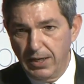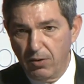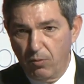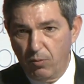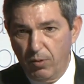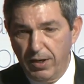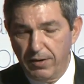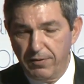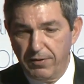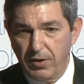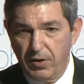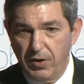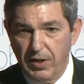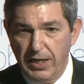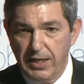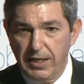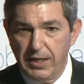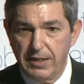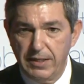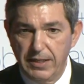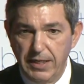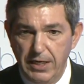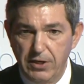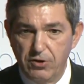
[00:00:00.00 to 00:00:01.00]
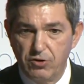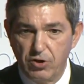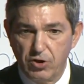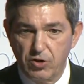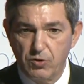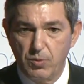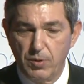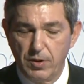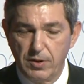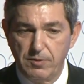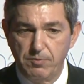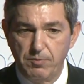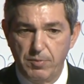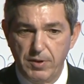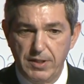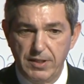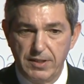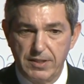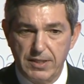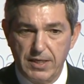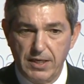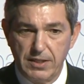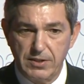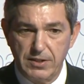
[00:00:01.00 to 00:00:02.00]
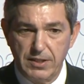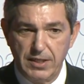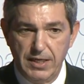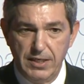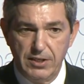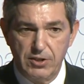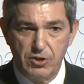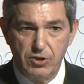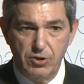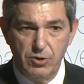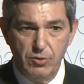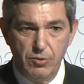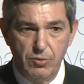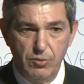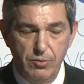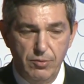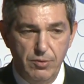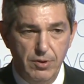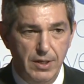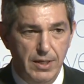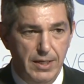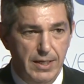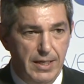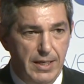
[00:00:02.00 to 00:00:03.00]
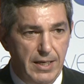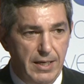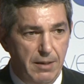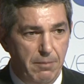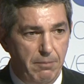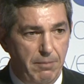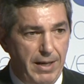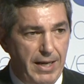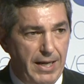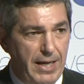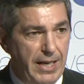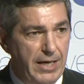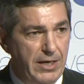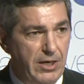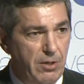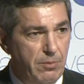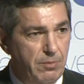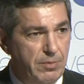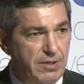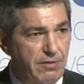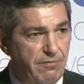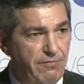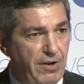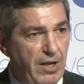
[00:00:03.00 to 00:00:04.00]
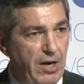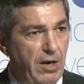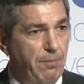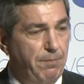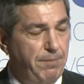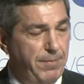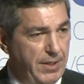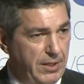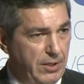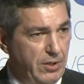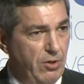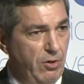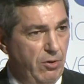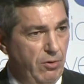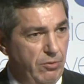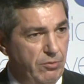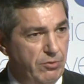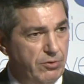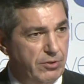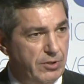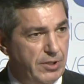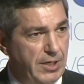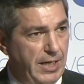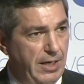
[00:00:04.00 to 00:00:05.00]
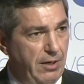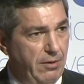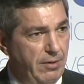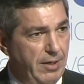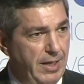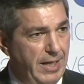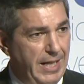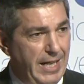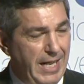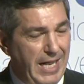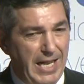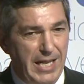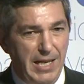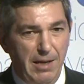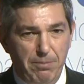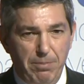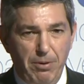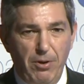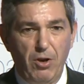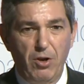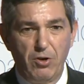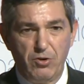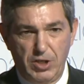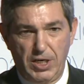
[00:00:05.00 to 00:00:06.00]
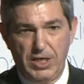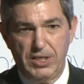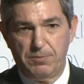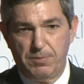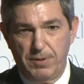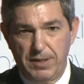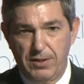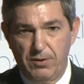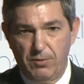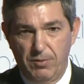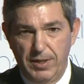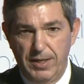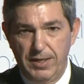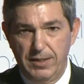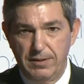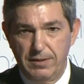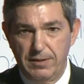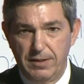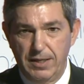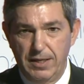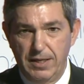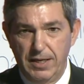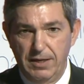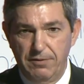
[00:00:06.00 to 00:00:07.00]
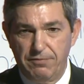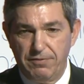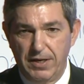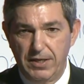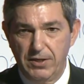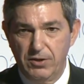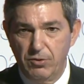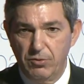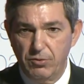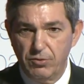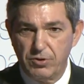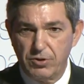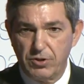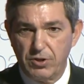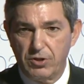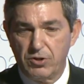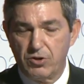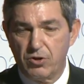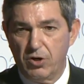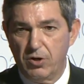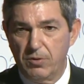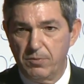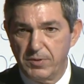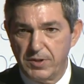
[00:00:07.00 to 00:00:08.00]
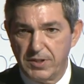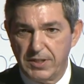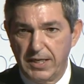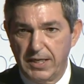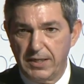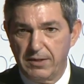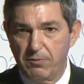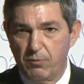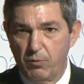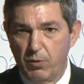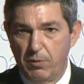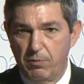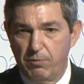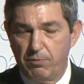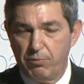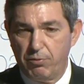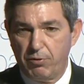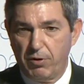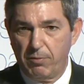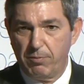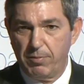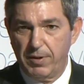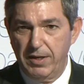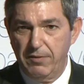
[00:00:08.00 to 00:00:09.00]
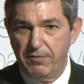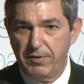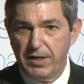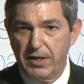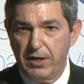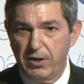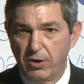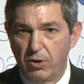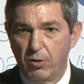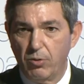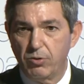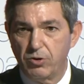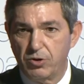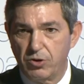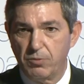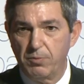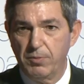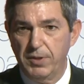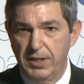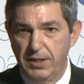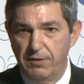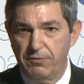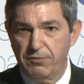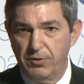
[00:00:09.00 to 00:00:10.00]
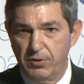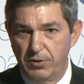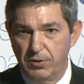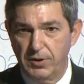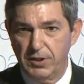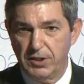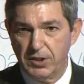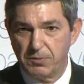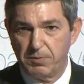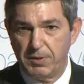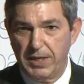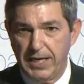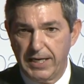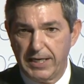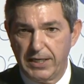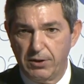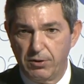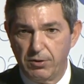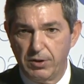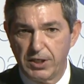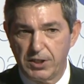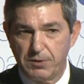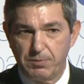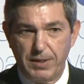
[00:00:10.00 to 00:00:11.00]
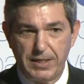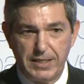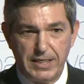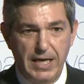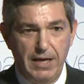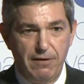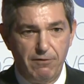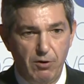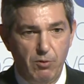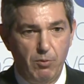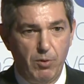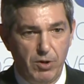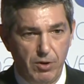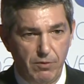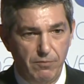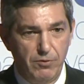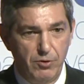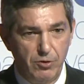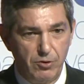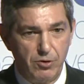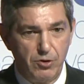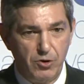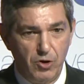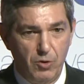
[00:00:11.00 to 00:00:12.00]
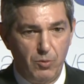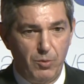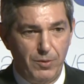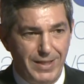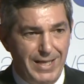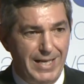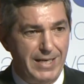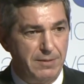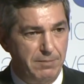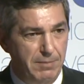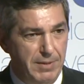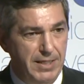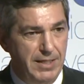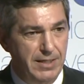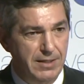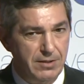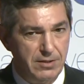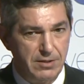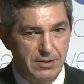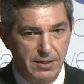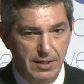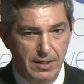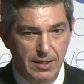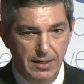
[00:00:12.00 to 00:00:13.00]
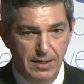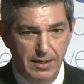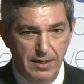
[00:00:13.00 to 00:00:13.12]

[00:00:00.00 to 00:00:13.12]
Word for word: when the United Nations will be discussing its new Millennium development goals. Now, I apologize, by the way, uh, if I use terms that were probably even unknown to me a few years back. I don't expect every one of you to know what that means.